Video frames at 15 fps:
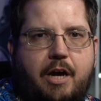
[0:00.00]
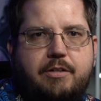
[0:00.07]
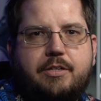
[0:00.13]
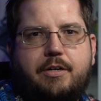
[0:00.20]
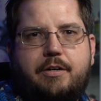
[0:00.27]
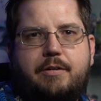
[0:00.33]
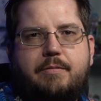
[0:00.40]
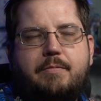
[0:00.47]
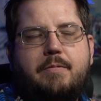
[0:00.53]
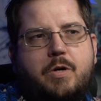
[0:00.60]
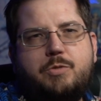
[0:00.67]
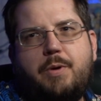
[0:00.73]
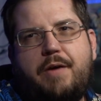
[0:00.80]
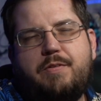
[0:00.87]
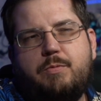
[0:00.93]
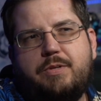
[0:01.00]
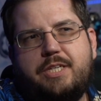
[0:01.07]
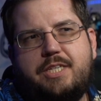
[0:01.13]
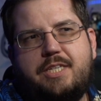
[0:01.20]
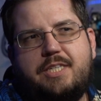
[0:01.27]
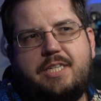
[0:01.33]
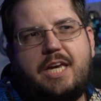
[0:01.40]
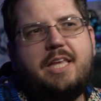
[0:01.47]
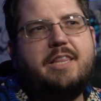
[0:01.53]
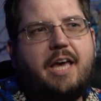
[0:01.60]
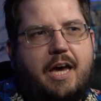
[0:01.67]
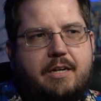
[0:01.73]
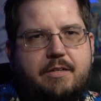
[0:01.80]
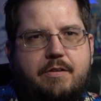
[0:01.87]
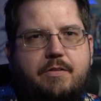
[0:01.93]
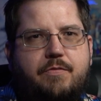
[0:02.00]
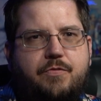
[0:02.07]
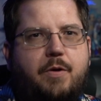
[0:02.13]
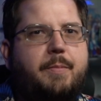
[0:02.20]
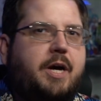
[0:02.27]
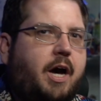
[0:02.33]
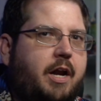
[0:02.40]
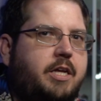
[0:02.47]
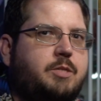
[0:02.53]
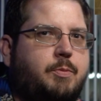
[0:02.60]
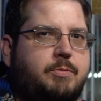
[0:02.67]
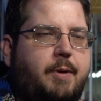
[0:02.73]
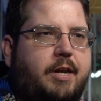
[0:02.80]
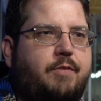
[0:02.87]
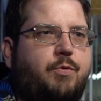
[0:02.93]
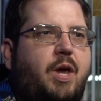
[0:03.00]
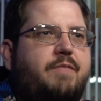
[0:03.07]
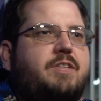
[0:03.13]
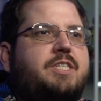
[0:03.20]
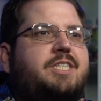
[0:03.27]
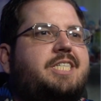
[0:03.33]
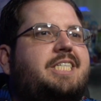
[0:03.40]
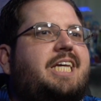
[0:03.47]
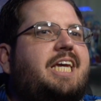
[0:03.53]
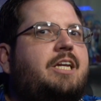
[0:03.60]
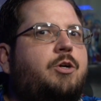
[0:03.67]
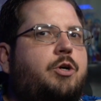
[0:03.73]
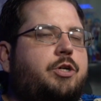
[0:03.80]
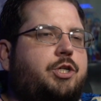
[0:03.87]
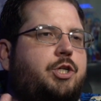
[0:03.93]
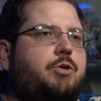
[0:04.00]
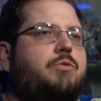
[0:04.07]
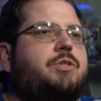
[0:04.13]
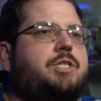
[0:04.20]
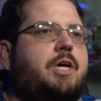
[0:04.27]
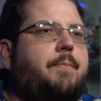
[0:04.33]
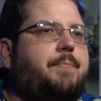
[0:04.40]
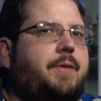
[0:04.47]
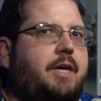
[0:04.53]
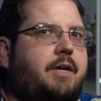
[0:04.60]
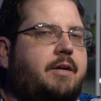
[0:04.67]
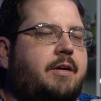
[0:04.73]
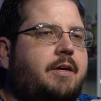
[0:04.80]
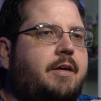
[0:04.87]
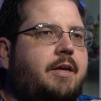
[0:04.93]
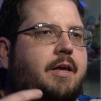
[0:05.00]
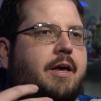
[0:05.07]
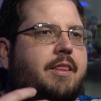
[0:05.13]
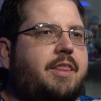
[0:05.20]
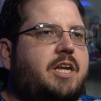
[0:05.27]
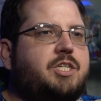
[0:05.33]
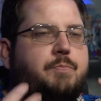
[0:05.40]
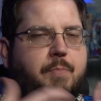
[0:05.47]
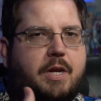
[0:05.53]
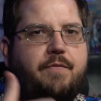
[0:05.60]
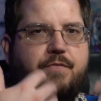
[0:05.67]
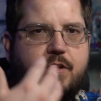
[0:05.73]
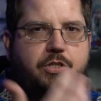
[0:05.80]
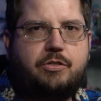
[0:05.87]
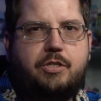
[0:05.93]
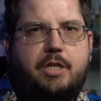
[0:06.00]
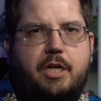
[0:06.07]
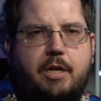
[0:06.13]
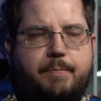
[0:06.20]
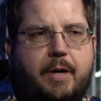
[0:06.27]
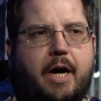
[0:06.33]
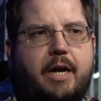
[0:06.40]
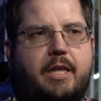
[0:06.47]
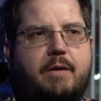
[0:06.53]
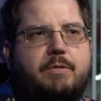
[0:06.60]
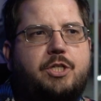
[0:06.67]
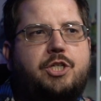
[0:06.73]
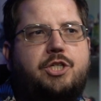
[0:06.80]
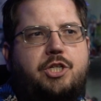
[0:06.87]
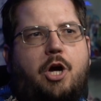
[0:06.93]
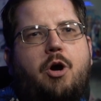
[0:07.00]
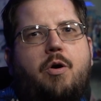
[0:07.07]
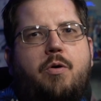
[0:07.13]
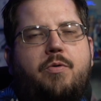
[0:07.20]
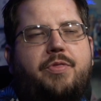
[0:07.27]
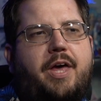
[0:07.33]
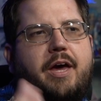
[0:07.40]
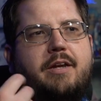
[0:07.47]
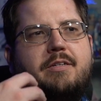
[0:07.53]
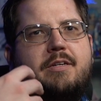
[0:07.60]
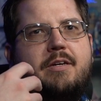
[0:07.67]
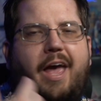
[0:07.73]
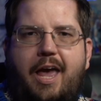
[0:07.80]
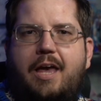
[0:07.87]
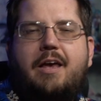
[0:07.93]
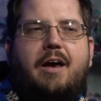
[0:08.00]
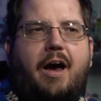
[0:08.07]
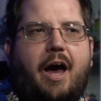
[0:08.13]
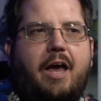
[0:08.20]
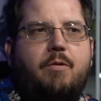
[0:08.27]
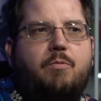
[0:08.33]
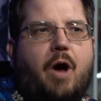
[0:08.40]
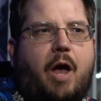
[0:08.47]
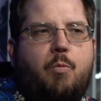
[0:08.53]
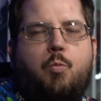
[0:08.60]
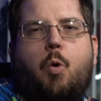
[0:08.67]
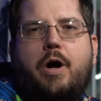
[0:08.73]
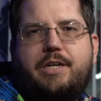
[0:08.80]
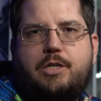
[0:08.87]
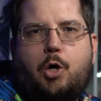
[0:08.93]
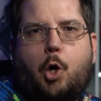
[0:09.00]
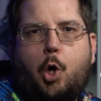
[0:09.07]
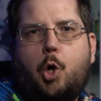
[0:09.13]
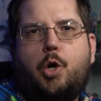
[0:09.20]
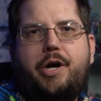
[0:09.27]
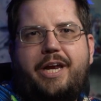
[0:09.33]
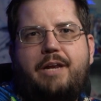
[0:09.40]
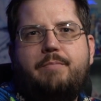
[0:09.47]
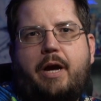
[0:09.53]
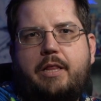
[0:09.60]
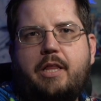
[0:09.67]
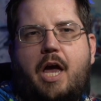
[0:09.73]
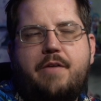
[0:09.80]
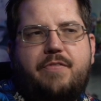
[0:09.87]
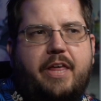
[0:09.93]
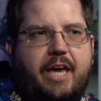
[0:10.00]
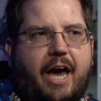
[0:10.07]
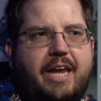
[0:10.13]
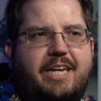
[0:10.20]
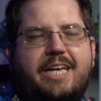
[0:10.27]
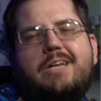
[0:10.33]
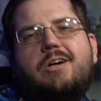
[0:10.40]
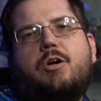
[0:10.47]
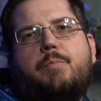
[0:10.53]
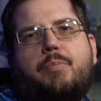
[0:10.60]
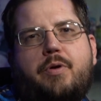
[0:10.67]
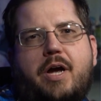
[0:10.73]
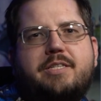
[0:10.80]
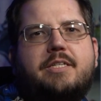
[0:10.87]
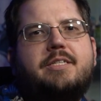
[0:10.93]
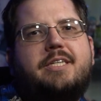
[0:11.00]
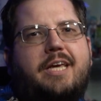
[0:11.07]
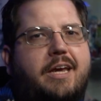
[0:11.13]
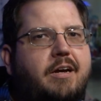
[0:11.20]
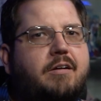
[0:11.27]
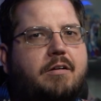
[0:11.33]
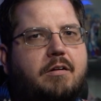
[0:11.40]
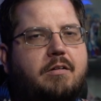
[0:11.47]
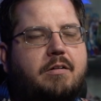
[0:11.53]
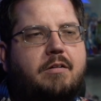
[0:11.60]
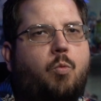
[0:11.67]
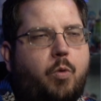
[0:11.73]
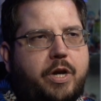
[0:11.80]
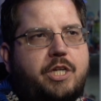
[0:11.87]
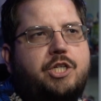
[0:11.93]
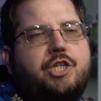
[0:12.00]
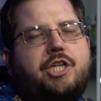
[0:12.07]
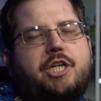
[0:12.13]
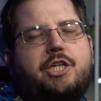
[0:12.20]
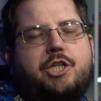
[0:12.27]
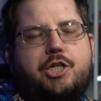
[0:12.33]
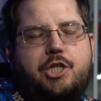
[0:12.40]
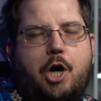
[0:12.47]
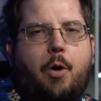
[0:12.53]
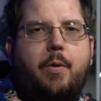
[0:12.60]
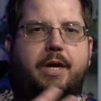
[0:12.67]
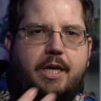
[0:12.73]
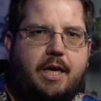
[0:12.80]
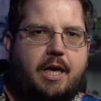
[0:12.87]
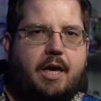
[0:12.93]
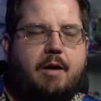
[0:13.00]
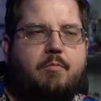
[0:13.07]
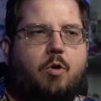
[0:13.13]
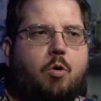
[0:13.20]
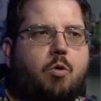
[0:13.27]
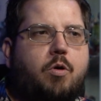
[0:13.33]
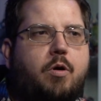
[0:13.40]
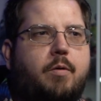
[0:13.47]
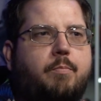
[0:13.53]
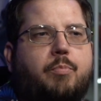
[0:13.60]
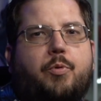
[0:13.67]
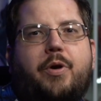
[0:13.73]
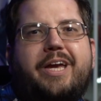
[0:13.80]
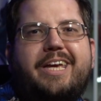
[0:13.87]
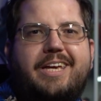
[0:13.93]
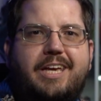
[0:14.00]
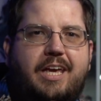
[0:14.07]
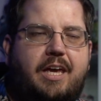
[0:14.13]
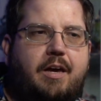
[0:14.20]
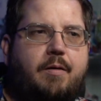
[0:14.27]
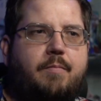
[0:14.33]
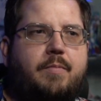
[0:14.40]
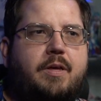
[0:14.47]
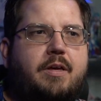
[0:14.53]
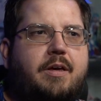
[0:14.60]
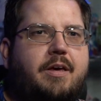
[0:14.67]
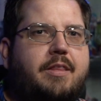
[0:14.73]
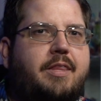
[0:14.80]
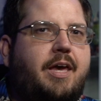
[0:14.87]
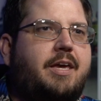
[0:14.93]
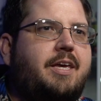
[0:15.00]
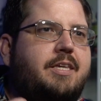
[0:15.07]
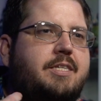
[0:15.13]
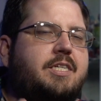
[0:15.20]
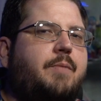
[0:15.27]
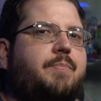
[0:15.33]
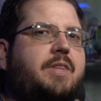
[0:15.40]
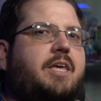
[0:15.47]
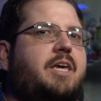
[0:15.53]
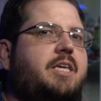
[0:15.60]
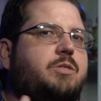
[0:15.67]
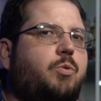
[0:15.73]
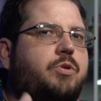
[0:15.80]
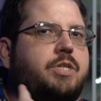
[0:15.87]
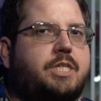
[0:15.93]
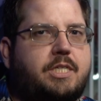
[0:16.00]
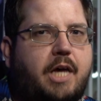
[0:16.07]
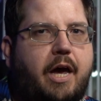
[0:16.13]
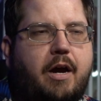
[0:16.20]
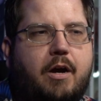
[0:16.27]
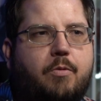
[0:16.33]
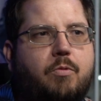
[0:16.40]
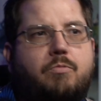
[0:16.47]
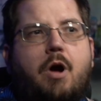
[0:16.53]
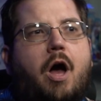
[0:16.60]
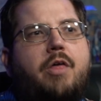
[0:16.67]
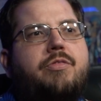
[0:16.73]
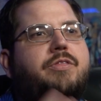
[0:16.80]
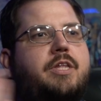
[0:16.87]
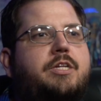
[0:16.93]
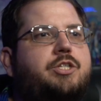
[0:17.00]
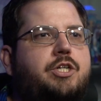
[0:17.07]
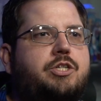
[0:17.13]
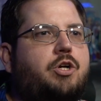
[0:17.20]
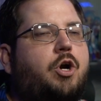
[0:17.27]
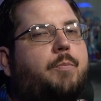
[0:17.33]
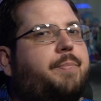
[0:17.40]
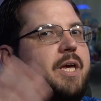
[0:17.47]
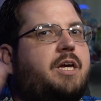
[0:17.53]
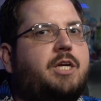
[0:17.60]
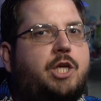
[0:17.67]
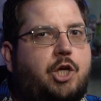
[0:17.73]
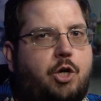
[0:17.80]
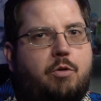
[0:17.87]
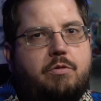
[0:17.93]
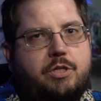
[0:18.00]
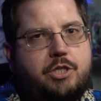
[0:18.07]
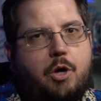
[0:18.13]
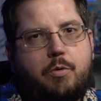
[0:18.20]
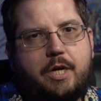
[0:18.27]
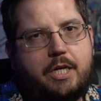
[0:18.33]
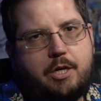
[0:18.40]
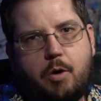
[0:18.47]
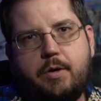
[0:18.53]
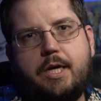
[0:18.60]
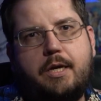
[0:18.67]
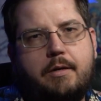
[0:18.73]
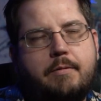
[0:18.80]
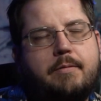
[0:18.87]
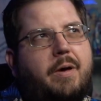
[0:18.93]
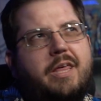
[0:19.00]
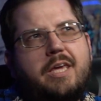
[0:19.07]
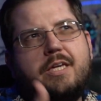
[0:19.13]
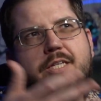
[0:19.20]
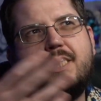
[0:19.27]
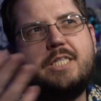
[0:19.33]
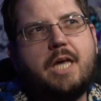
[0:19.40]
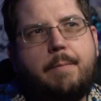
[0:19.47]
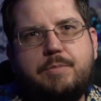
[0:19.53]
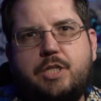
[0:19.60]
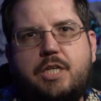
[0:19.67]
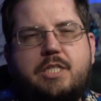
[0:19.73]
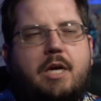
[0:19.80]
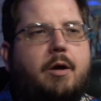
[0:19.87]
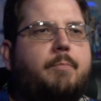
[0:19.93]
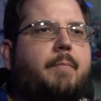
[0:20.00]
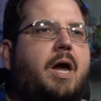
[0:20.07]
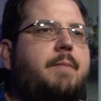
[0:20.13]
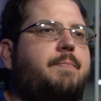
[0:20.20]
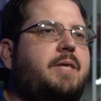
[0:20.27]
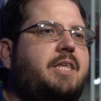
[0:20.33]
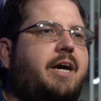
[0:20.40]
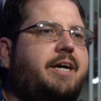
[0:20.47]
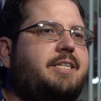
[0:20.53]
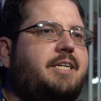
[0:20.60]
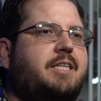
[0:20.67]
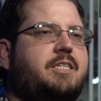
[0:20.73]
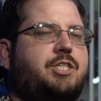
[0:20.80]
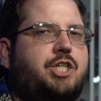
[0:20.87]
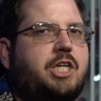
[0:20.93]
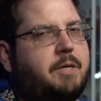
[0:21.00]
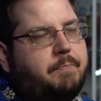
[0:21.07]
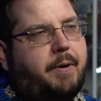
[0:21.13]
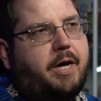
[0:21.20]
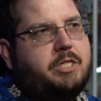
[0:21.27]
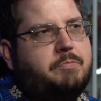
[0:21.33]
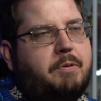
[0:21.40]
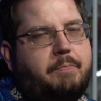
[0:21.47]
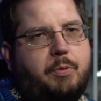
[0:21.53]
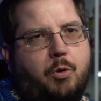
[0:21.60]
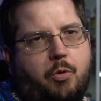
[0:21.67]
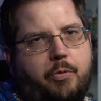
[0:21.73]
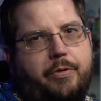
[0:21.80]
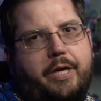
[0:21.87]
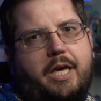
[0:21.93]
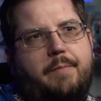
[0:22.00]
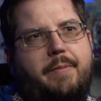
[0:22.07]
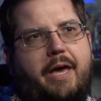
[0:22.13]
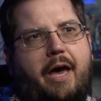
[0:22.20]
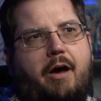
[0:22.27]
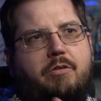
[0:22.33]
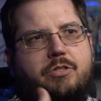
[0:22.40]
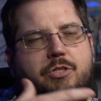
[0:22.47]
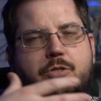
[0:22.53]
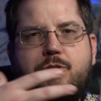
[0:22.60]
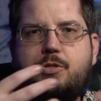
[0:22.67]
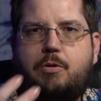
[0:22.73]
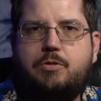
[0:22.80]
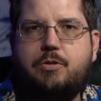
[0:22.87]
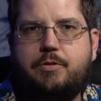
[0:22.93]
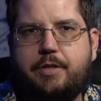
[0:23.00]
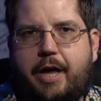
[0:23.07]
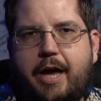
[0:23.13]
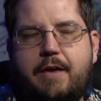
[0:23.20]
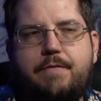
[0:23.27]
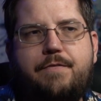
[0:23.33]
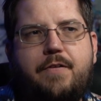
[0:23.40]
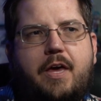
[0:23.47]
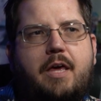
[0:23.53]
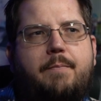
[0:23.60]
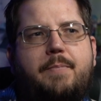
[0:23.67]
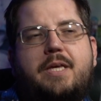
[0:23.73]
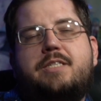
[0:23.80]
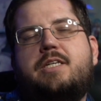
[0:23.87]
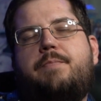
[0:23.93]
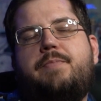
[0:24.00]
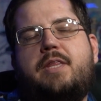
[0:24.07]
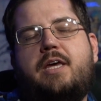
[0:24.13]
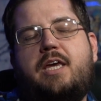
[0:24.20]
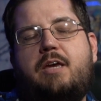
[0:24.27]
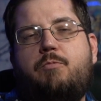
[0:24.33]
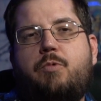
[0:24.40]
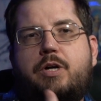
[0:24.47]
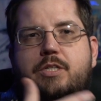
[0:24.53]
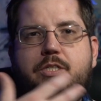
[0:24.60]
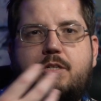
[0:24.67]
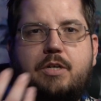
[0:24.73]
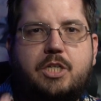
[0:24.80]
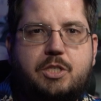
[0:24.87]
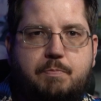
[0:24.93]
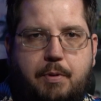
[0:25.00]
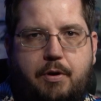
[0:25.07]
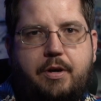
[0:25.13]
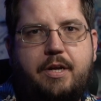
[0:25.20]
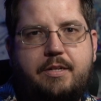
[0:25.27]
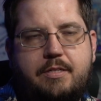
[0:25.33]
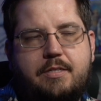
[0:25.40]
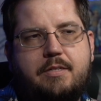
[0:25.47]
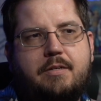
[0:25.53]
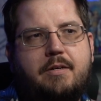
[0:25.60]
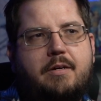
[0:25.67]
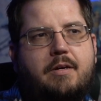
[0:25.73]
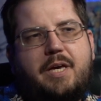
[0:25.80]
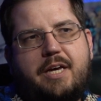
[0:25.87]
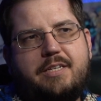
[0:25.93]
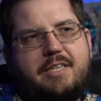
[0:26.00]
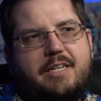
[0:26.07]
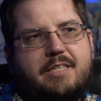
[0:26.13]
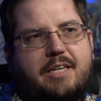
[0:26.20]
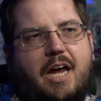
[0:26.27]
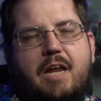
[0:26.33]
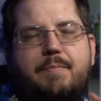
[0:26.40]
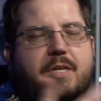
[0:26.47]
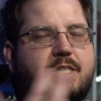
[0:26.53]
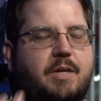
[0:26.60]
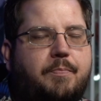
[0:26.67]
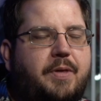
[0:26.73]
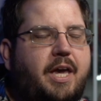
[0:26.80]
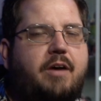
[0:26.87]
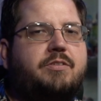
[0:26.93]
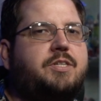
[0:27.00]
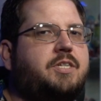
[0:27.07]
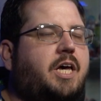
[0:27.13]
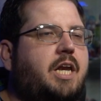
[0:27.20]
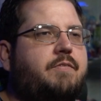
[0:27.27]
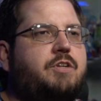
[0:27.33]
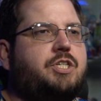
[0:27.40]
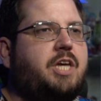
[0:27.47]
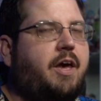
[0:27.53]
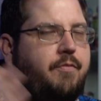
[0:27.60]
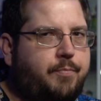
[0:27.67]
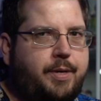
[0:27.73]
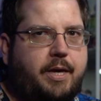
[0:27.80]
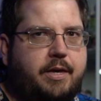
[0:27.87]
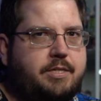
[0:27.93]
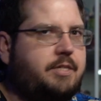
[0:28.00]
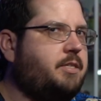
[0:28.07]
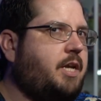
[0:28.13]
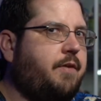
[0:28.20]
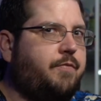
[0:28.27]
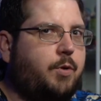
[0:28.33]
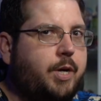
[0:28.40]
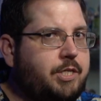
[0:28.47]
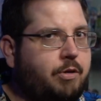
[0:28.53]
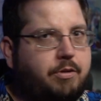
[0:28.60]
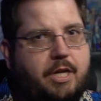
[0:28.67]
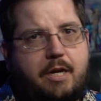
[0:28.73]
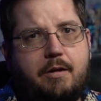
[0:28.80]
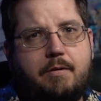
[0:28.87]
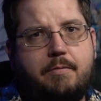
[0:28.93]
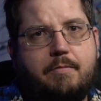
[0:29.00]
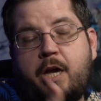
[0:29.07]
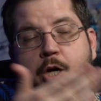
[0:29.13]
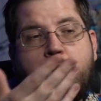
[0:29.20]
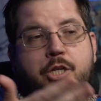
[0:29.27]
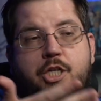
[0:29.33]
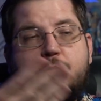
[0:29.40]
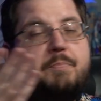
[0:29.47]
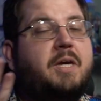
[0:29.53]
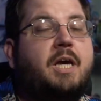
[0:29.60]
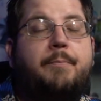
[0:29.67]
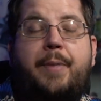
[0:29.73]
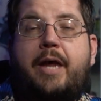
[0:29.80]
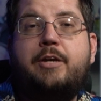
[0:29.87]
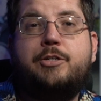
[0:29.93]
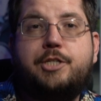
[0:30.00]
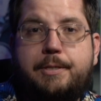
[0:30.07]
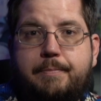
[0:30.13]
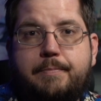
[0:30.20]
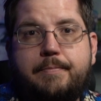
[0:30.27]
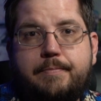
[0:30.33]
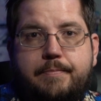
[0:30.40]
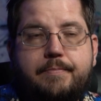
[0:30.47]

out to her. Whereas we haven't really seen that from Akane's perspective. We haven't seen her do something that is beneficial to Yamada that would show that, hey, I want her in my life. Like, I need her presence here. What is she showing him or bringing him that is something that he's going to desire, other than just her being cute and doki-doki? My only assumption is that it might be the idea that she can possibly pull him out to social life and it be something that he wants to experience, because that's got to be something outside of just FPSs and FOS all day. It could just be companionship.